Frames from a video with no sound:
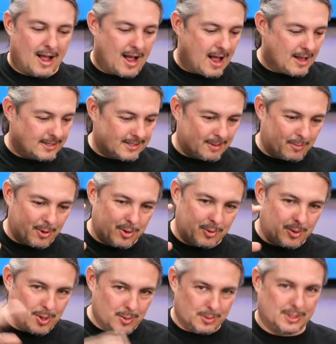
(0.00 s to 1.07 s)
someone who
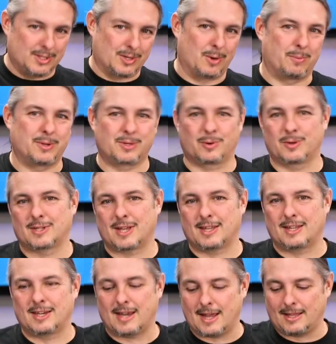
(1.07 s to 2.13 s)
uses open source on
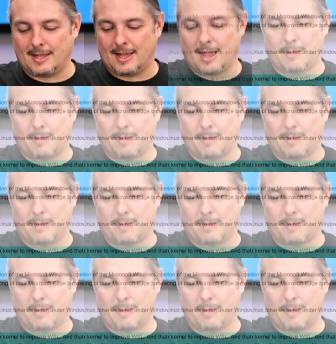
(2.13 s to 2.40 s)
the daily. I